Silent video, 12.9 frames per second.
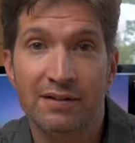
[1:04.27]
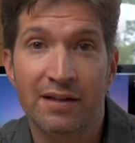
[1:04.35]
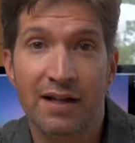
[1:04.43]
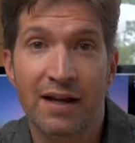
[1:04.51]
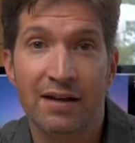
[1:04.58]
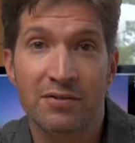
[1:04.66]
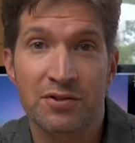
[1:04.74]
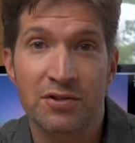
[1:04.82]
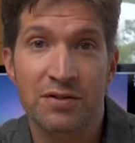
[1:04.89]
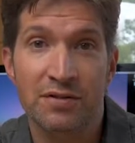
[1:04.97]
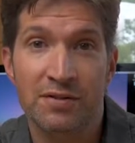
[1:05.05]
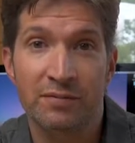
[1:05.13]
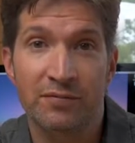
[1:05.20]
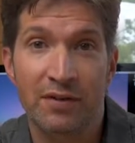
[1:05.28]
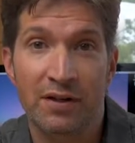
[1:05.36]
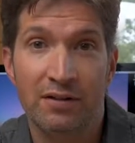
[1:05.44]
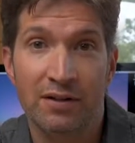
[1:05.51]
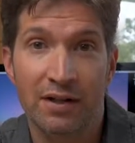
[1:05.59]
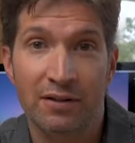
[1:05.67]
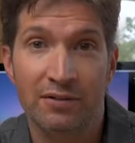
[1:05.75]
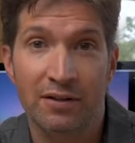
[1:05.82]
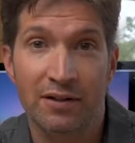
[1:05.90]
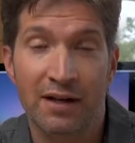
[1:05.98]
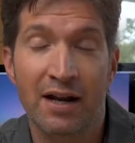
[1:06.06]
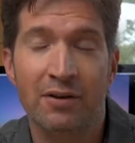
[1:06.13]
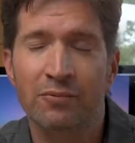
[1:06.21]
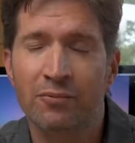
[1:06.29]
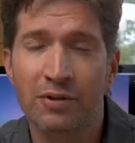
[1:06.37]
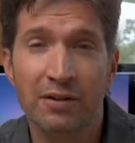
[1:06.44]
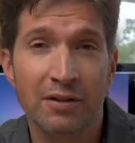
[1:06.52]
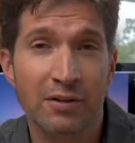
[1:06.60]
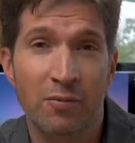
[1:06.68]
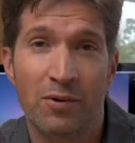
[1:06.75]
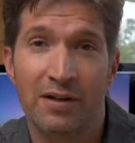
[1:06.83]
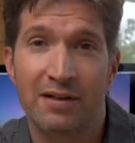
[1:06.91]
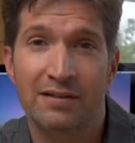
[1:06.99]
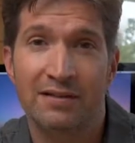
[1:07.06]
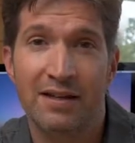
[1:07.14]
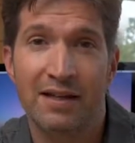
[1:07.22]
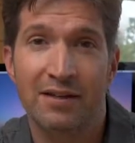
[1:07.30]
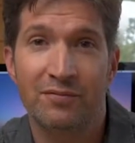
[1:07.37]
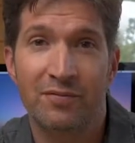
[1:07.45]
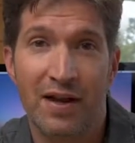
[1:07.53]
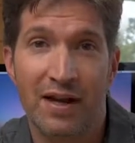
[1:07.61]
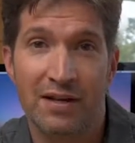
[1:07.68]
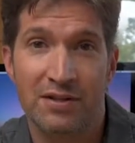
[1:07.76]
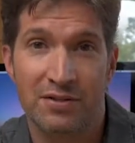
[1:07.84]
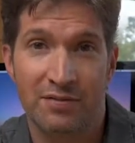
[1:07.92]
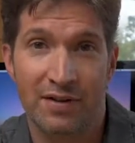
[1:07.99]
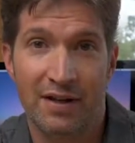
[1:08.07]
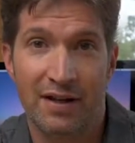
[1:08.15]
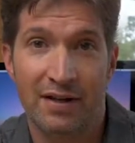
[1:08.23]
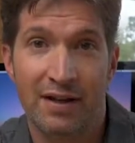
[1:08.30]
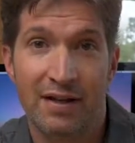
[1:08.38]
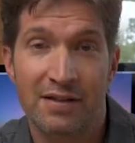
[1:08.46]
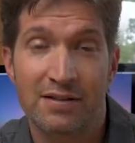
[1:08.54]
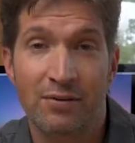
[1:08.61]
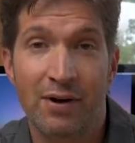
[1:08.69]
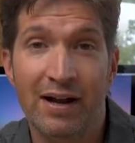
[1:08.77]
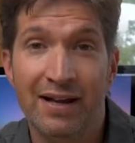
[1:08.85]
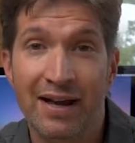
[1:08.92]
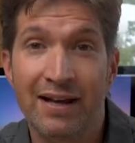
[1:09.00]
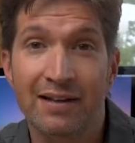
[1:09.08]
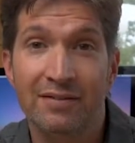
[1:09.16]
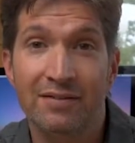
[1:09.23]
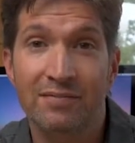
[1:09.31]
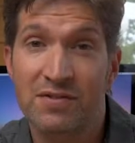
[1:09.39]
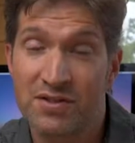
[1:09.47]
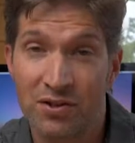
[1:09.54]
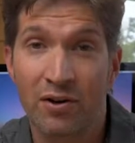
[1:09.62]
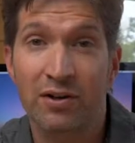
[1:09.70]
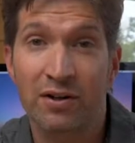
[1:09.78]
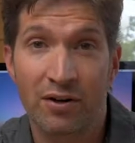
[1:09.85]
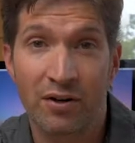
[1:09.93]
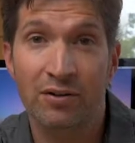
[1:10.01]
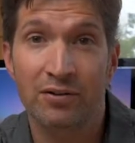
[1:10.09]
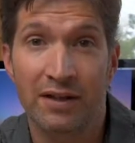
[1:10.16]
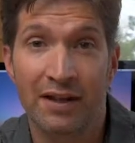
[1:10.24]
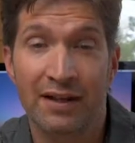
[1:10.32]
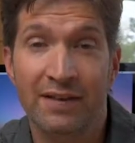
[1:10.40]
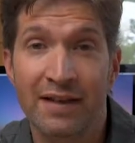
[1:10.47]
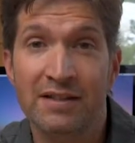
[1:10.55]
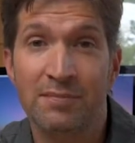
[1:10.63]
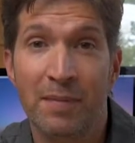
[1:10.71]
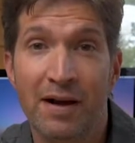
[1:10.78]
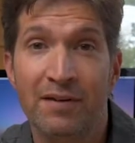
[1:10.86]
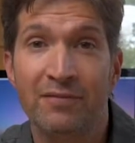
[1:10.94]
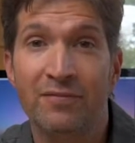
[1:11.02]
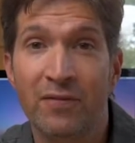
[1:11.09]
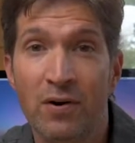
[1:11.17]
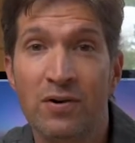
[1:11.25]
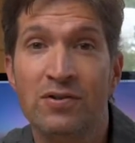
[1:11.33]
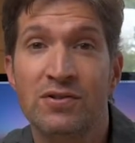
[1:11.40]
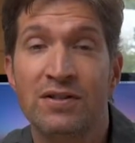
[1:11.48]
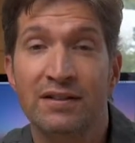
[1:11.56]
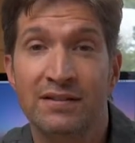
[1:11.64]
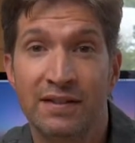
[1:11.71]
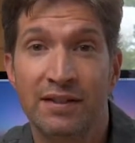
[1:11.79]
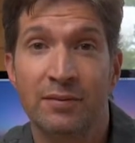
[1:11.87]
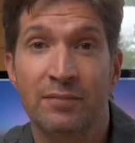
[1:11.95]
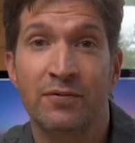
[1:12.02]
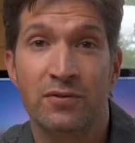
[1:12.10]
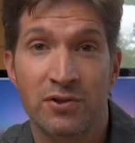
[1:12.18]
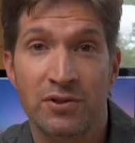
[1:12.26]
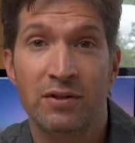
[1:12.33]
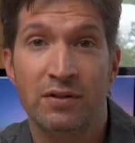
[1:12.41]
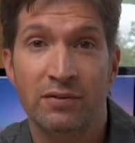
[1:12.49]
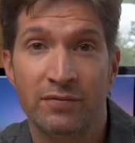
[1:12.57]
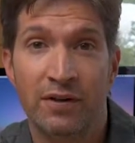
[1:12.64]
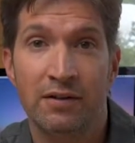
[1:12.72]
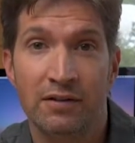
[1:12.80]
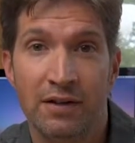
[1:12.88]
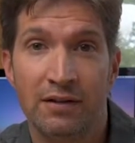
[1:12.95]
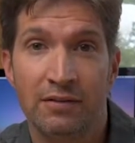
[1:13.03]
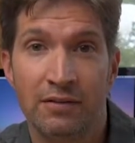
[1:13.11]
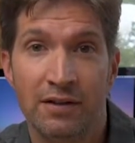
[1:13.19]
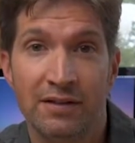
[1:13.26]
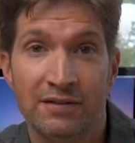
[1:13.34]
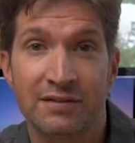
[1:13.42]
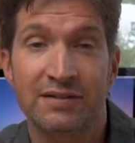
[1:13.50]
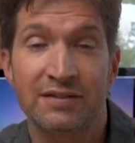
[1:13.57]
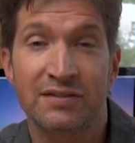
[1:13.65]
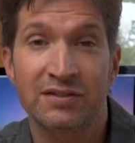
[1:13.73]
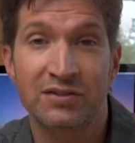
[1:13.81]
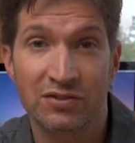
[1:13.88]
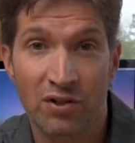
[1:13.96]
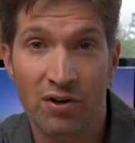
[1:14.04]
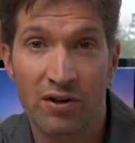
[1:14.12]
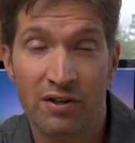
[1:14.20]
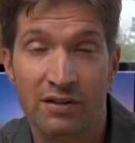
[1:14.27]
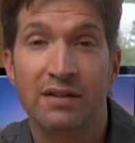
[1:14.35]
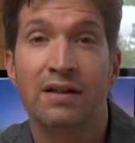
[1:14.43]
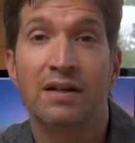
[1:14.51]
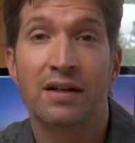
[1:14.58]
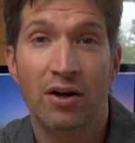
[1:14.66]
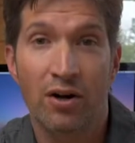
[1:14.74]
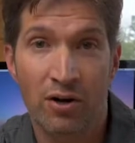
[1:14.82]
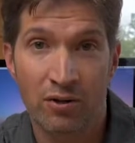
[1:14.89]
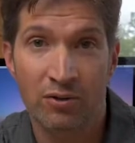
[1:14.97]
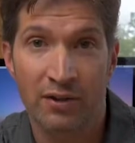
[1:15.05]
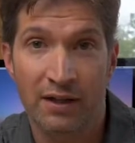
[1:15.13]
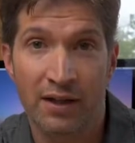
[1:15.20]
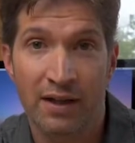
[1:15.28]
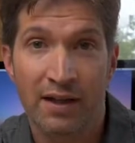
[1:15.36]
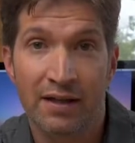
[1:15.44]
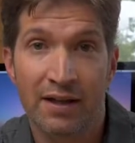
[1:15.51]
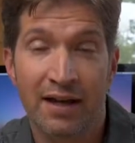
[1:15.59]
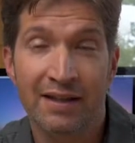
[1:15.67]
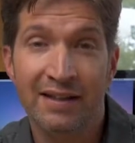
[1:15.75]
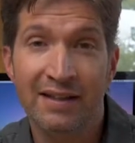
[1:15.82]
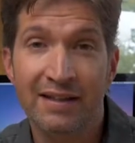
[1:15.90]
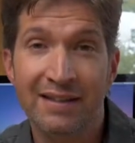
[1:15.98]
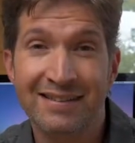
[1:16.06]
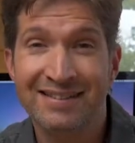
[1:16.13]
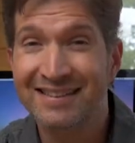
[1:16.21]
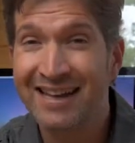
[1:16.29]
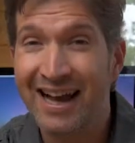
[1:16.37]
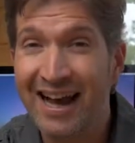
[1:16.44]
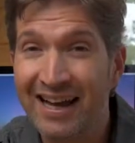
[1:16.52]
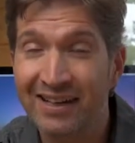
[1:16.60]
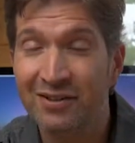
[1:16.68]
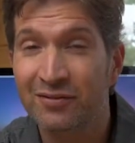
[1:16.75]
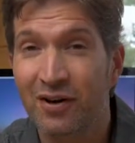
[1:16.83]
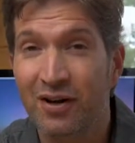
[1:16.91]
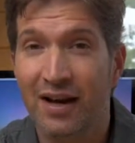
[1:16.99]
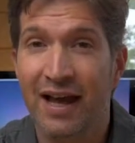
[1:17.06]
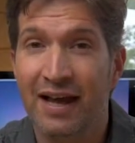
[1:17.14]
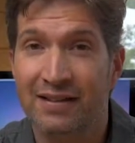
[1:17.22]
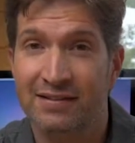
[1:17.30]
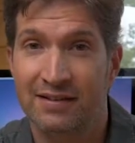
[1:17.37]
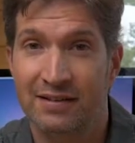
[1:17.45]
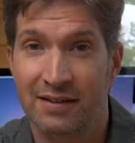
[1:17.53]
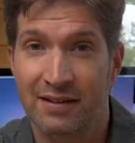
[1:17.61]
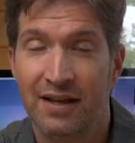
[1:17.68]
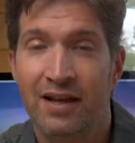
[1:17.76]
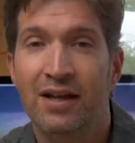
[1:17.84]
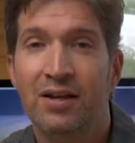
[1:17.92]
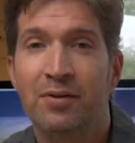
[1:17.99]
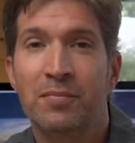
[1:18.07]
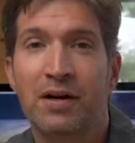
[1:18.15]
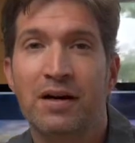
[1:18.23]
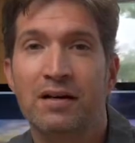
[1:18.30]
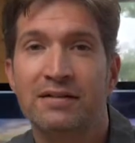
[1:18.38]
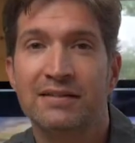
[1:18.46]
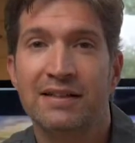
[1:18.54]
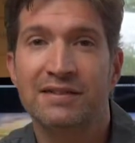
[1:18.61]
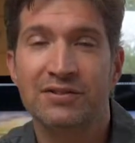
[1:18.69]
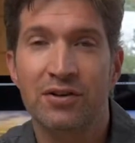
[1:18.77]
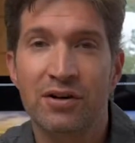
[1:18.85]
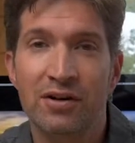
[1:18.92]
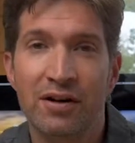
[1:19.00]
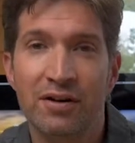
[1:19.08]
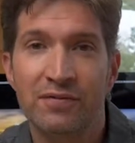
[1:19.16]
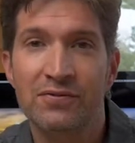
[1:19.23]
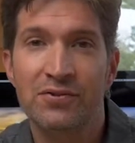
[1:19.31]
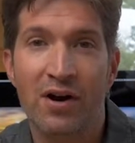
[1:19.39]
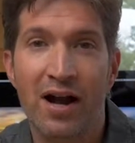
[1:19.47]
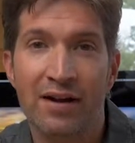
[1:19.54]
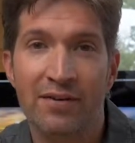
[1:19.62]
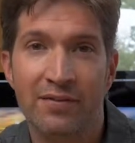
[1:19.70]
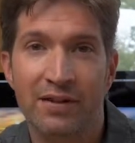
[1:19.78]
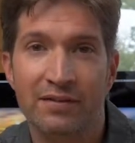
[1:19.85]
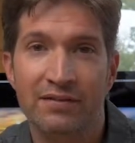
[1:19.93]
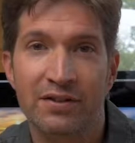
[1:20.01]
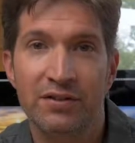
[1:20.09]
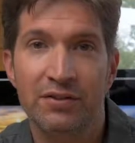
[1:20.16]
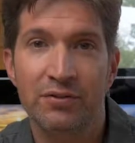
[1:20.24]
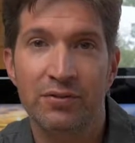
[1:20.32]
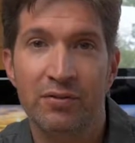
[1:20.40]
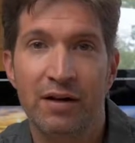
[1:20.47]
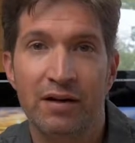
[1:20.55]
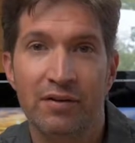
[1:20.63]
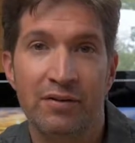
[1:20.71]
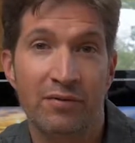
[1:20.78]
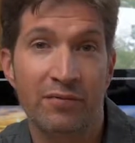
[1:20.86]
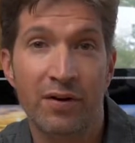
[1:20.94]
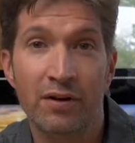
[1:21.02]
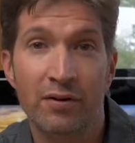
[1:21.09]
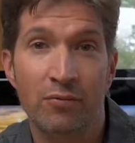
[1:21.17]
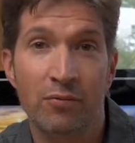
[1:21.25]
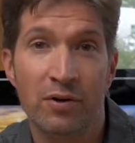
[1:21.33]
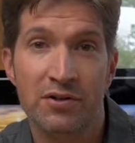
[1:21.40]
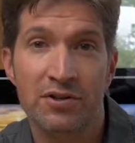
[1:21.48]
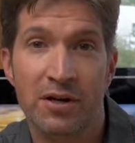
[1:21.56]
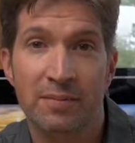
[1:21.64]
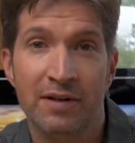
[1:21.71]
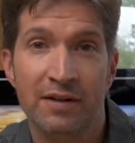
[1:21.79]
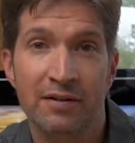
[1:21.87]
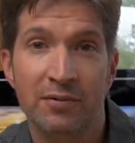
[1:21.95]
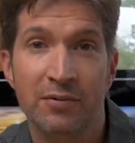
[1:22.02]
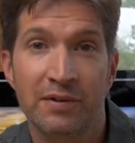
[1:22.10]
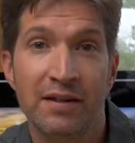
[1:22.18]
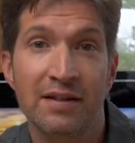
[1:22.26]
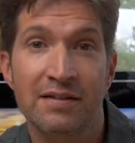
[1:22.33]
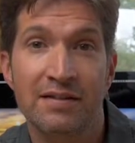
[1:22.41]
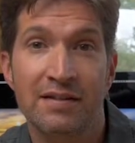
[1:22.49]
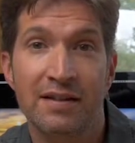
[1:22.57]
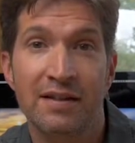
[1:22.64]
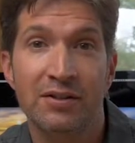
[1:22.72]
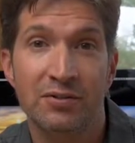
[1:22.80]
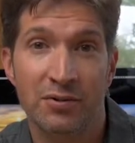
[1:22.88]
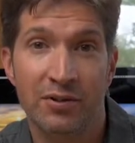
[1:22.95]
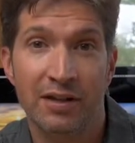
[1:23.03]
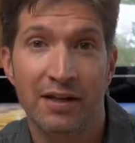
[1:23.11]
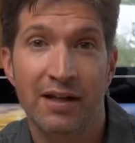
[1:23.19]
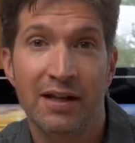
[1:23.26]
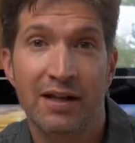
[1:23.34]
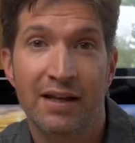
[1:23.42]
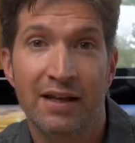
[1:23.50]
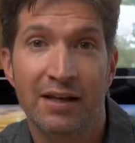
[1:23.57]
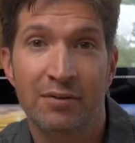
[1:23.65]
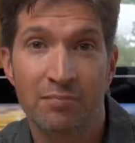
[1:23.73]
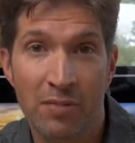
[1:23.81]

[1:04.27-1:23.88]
to get out and shoot some fall color, and I really wanted to take advantage of that. So I kind of started early, and that's my first tip for shooting fall color, is to start early. Now, I did this kind of on accident because I started off driving to the photo workshop that I do with Hudson Henry in